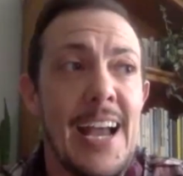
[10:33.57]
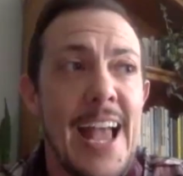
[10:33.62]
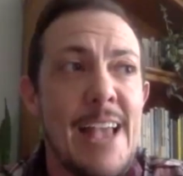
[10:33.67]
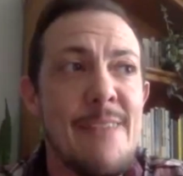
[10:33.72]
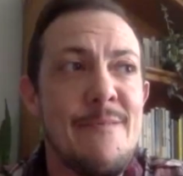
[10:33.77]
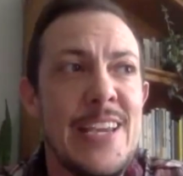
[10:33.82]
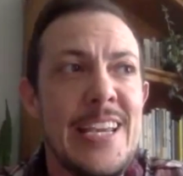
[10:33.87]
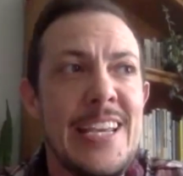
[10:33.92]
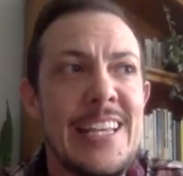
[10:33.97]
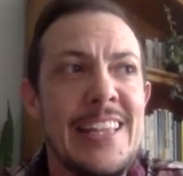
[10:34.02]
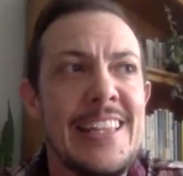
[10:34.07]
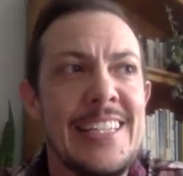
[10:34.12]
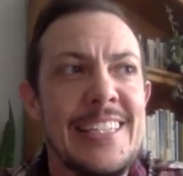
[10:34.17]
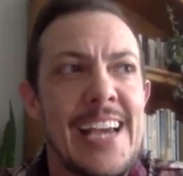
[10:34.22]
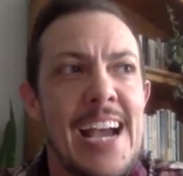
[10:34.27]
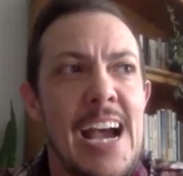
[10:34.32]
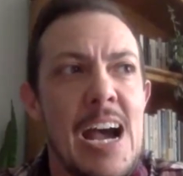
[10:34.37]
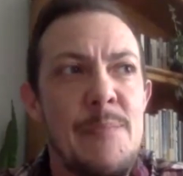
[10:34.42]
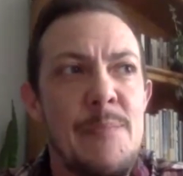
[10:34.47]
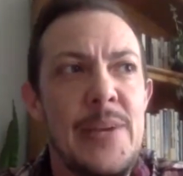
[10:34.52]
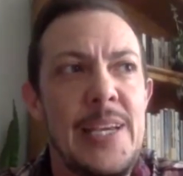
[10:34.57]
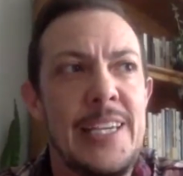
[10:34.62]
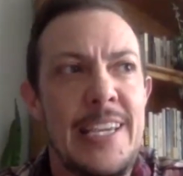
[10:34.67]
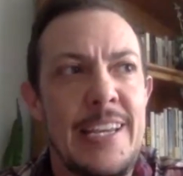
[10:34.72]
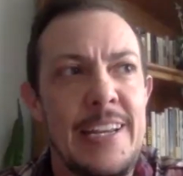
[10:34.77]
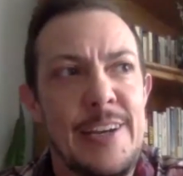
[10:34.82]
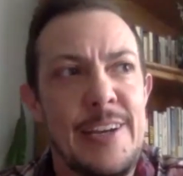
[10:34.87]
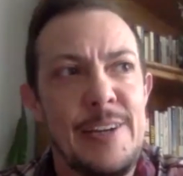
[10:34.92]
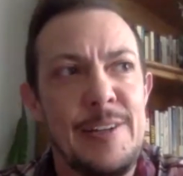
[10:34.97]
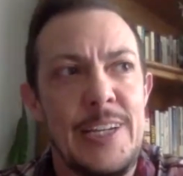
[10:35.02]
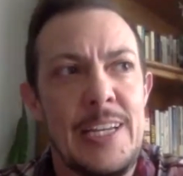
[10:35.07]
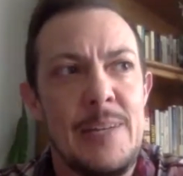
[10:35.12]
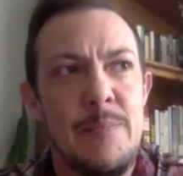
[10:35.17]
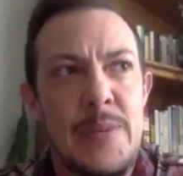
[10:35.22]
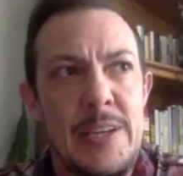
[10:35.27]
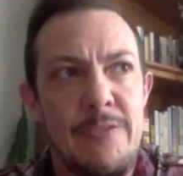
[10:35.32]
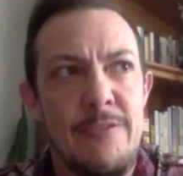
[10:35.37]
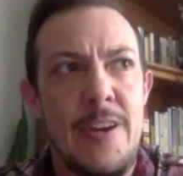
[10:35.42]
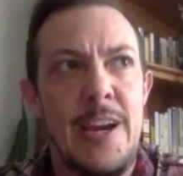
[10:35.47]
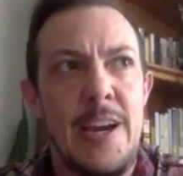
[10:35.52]
I mean, the topic, you know, could
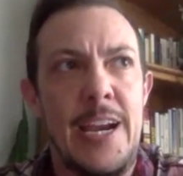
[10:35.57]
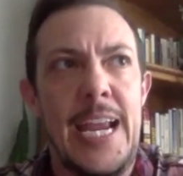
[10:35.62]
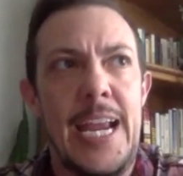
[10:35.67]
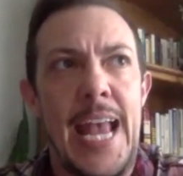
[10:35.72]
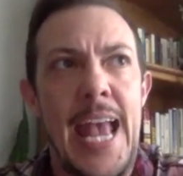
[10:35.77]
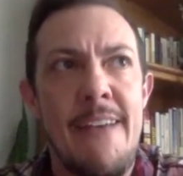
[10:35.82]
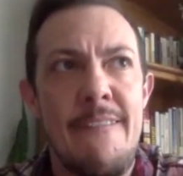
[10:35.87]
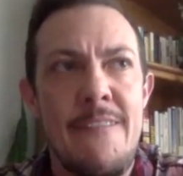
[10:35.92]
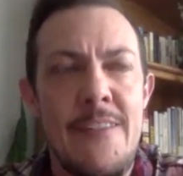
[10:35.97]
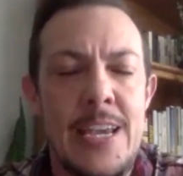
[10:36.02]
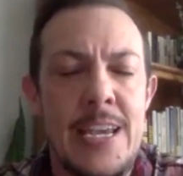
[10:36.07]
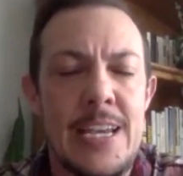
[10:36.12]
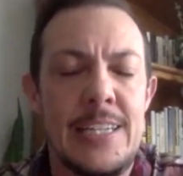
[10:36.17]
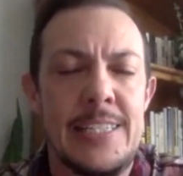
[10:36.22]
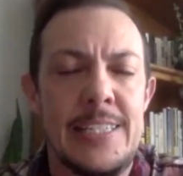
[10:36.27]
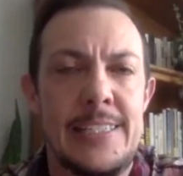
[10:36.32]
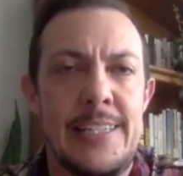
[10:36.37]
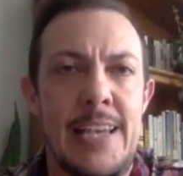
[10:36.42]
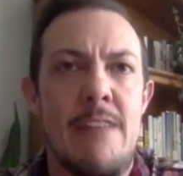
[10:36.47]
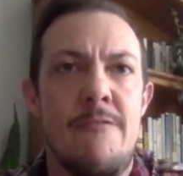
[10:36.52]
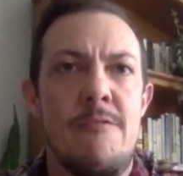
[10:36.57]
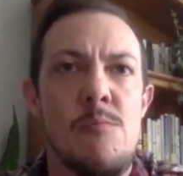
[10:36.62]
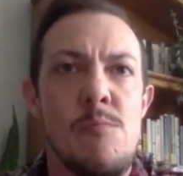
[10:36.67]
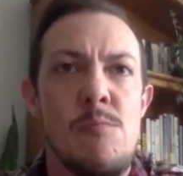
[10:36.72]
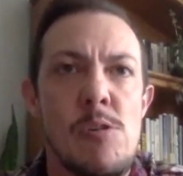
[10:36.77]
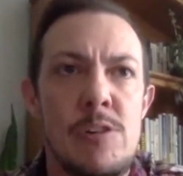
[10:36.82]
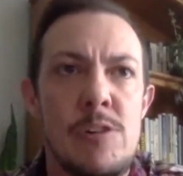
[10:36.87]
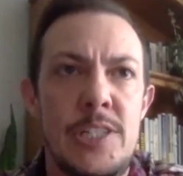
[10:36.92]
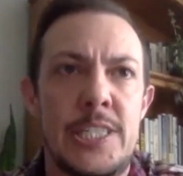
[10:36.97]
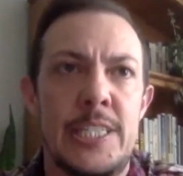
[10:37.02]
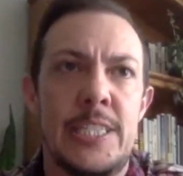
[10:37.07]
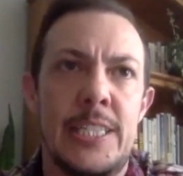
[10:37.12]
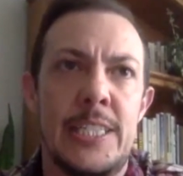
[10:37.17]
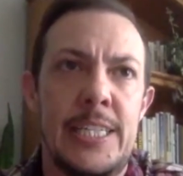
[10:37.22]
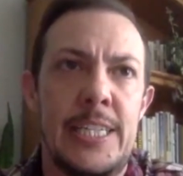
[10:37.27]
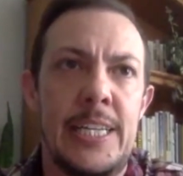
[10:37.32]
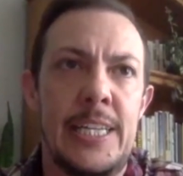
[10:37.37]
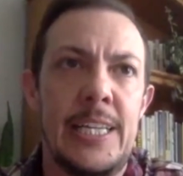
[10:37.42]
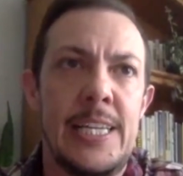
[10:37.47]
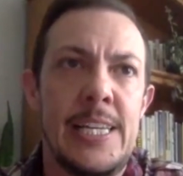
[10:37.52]
be very heavy and just kind of
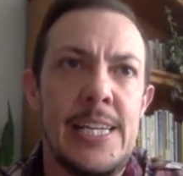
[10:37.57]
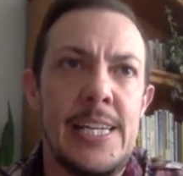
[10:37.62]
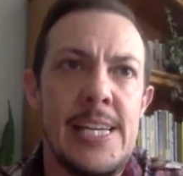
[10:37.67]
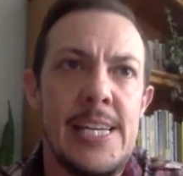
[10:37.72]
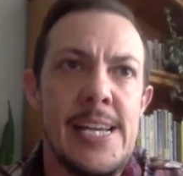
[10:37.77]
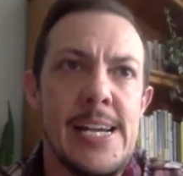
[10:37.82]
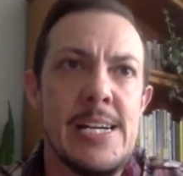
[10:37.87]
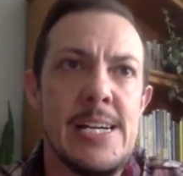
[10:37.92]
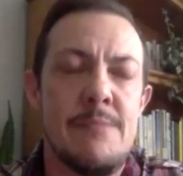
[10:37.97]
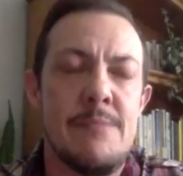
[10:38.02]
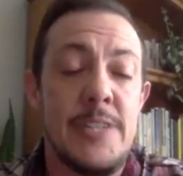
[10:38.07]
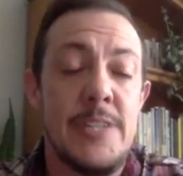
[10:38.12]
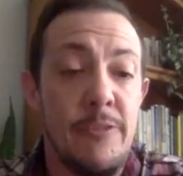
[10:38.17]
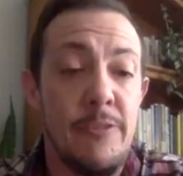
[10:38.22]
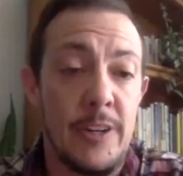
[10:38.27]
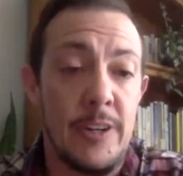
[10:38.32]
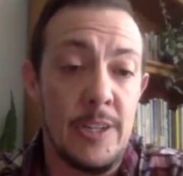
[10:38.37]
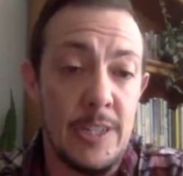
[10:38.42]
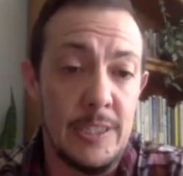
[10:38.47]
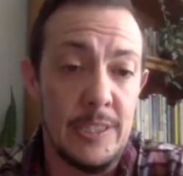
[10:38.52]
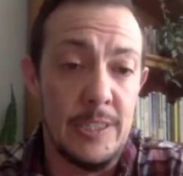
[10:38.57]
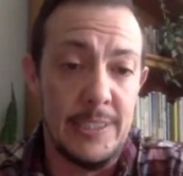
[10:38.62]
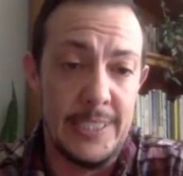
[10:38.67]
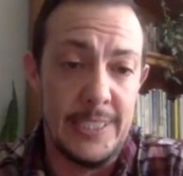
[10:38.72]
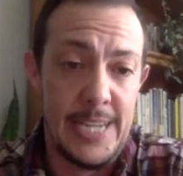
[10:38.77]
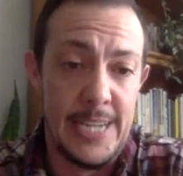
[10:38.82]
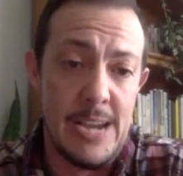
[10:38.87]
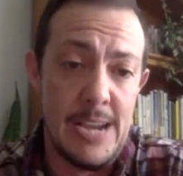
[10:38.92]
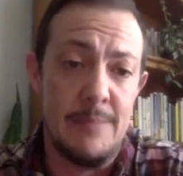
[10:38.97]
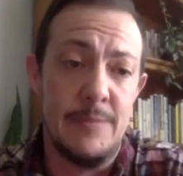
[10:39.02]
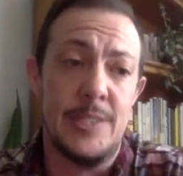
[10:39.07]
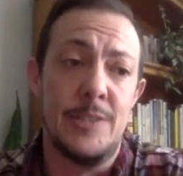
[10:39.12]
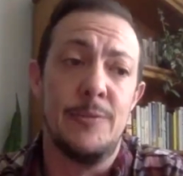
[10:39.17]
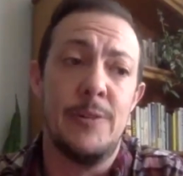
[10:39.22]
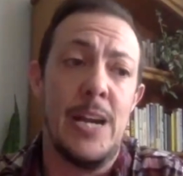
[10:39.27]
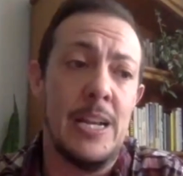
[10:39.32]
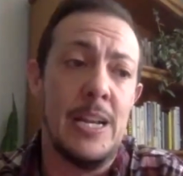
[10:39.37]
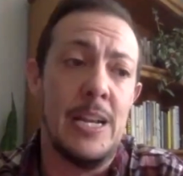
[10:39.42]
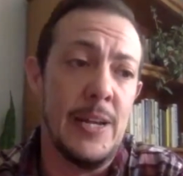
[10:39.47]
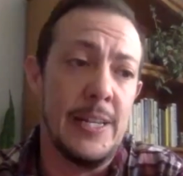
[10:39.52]
emotionally difficult times to
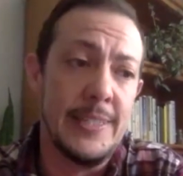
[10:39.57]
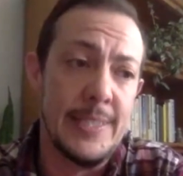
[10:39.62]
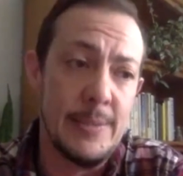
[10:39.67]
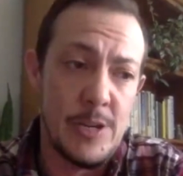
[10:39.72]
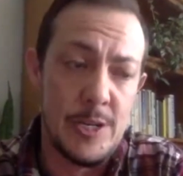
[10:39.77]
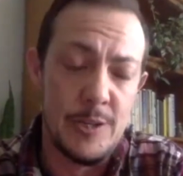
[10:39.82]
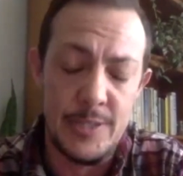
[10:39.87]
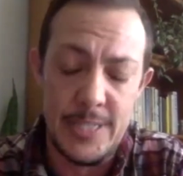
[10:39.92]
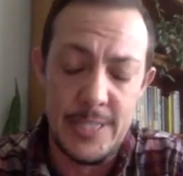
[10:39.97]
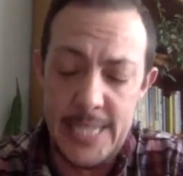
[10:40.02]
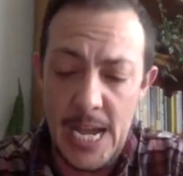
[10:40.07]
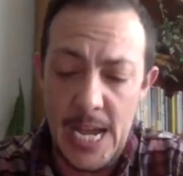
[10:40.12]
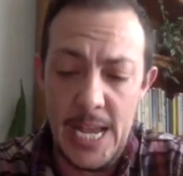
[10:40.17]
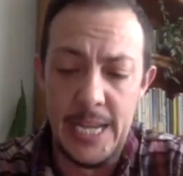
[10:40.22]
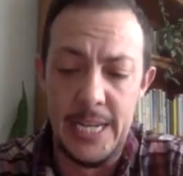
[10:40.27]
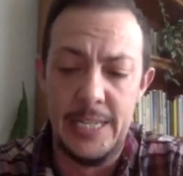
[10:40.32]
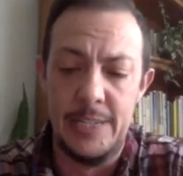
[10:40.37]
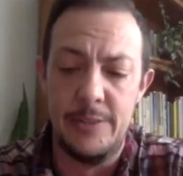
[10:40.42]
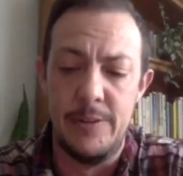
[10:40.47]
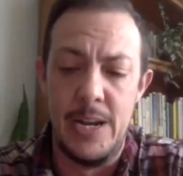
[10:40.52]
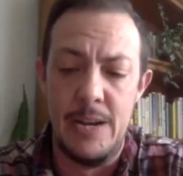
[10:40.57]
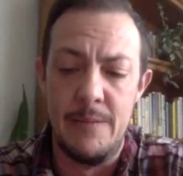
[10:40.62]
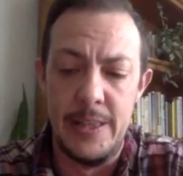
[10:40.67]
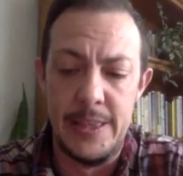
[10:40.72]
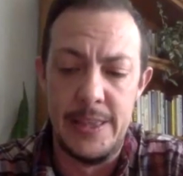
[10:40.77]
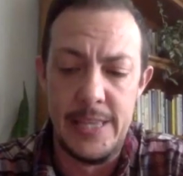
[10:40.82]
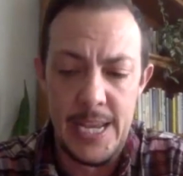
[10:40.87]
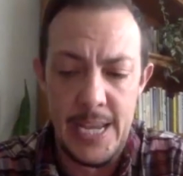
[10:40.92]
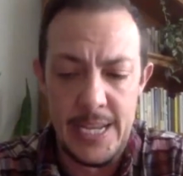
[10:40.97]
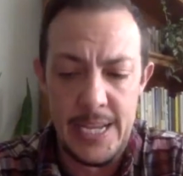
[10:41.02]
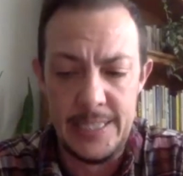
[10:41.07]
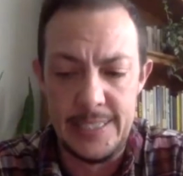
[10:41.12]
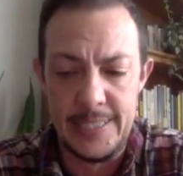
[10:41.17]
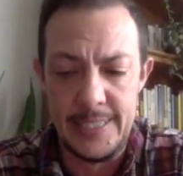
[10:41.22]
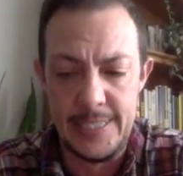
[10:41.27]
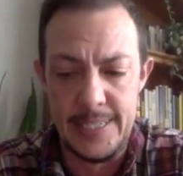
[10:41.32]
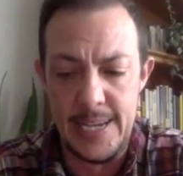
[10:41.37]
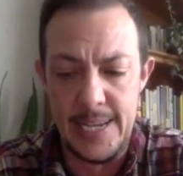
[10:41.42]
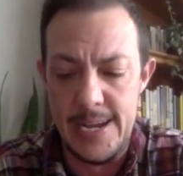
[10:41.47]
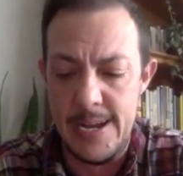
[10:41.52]
write about someone who's dying, to write about the AIDS